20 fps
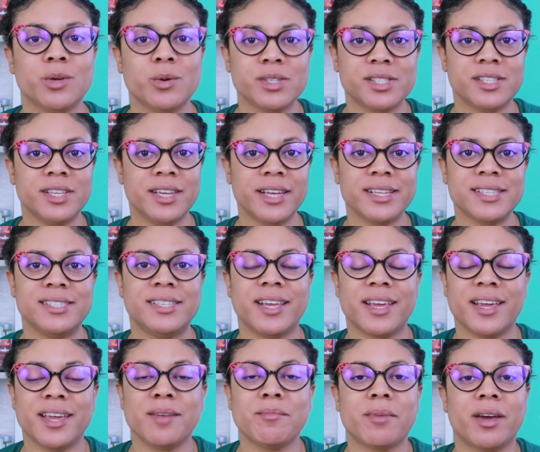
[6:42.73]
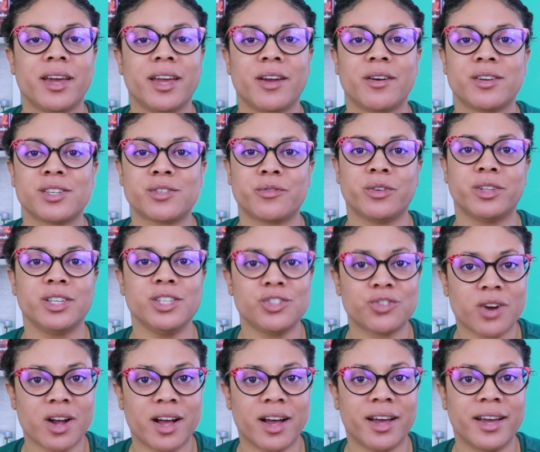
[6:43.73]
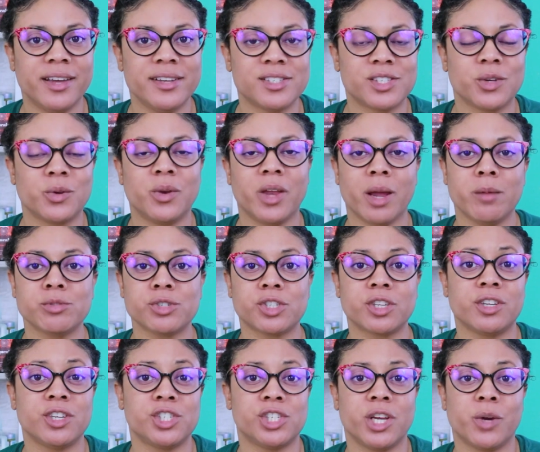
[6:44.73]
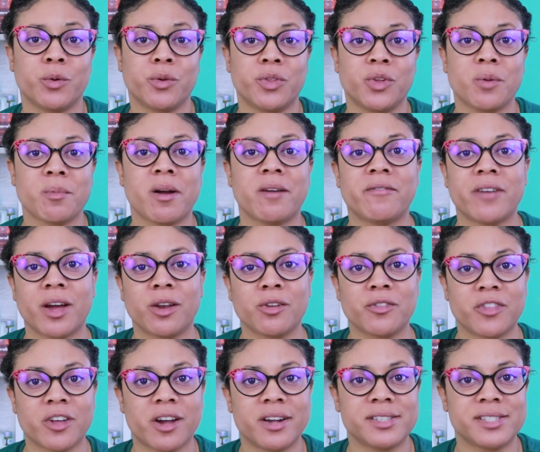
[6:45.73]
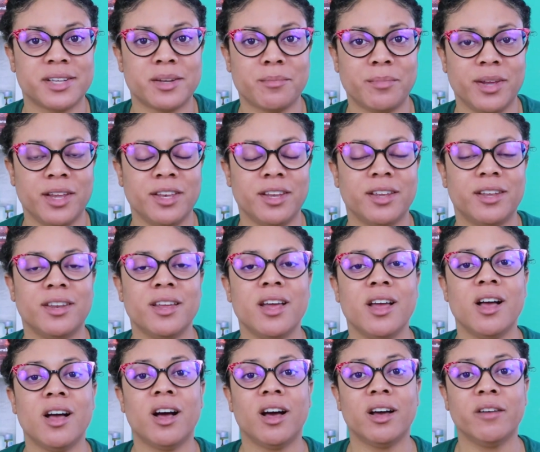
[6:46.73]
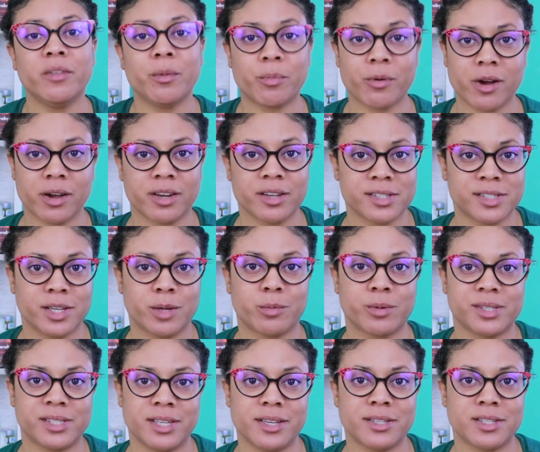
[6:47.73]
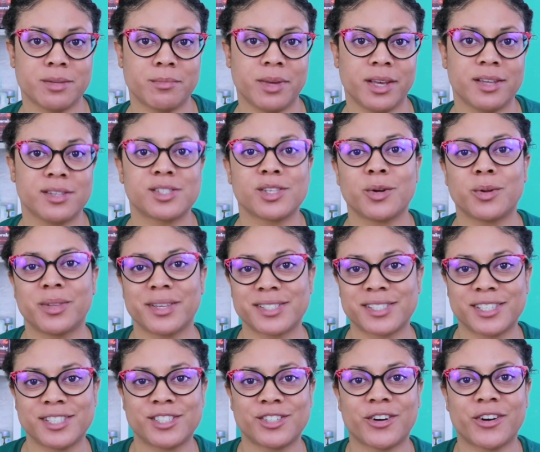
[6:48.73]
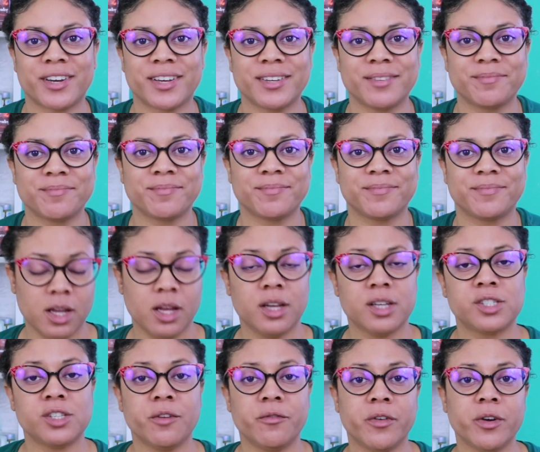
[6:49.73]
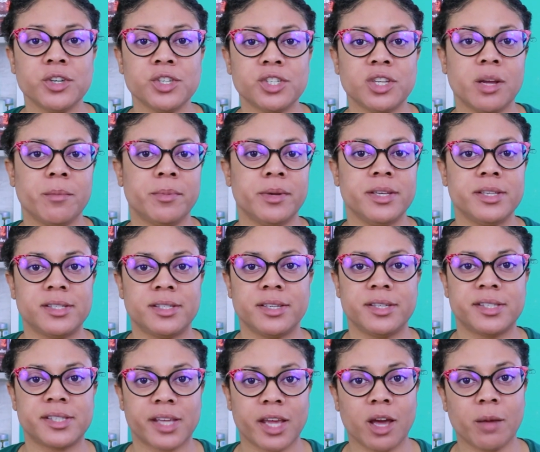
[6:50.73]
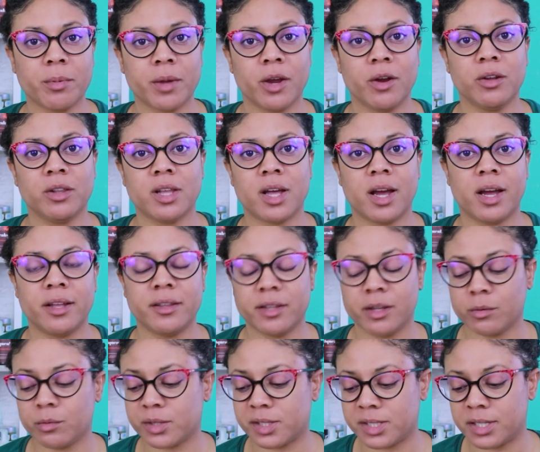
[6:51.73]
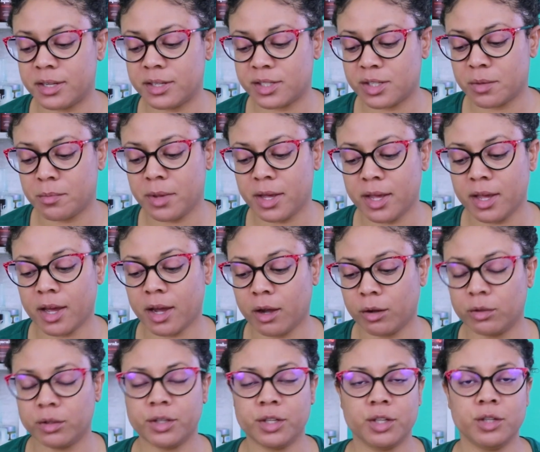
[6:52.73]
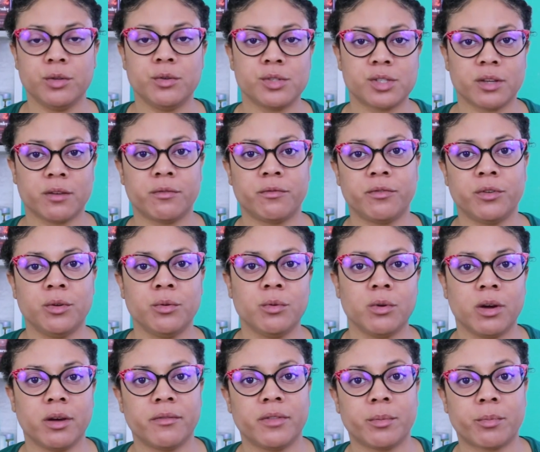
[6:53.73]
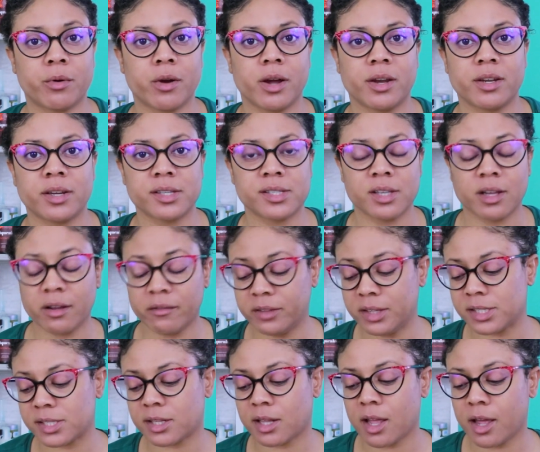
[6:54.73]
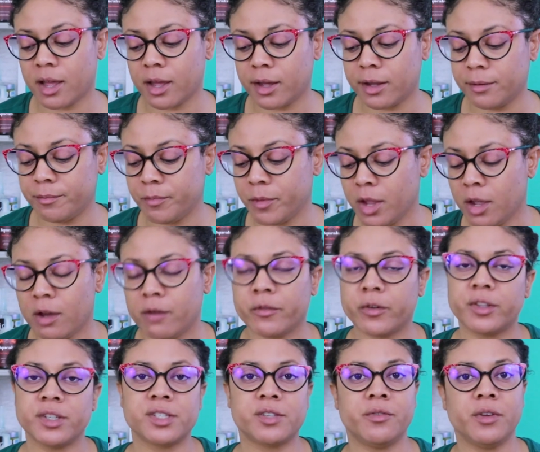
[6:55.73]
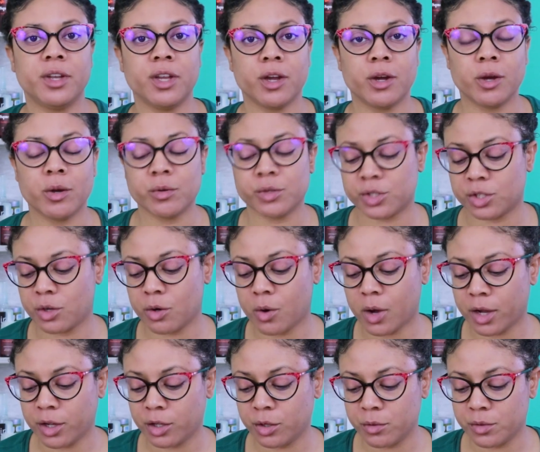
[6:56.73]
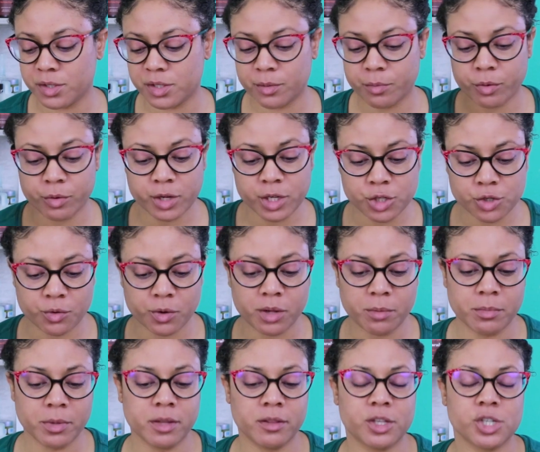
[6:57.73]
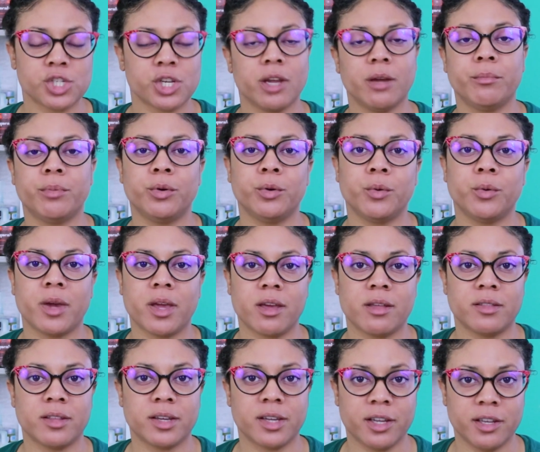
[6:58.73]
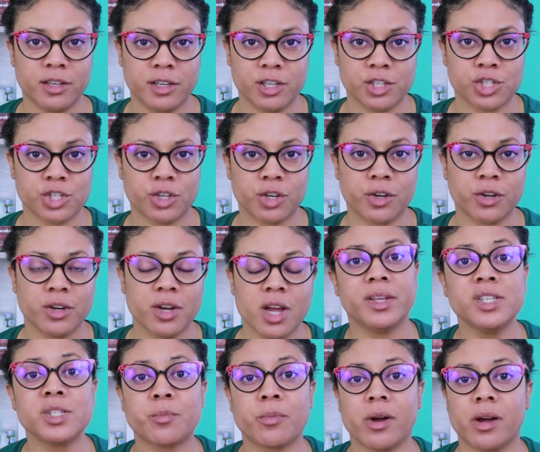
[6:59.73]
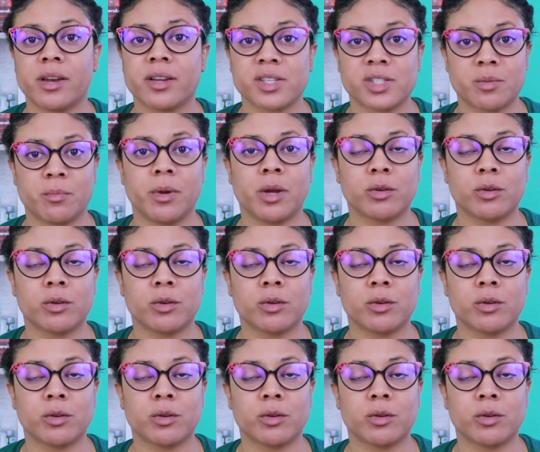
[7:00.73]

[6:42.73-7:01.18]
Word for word: So it's the next day. My hair is fully dried. So now I'm just going to share with you my final thoughts and opinion of the products that were sent to me. So let's get started. So first up is the scalp care line that was sent to me. I only use a few of the products of this line for this video. So I use the pre-treatment, the shampoo, and the conditioner. These products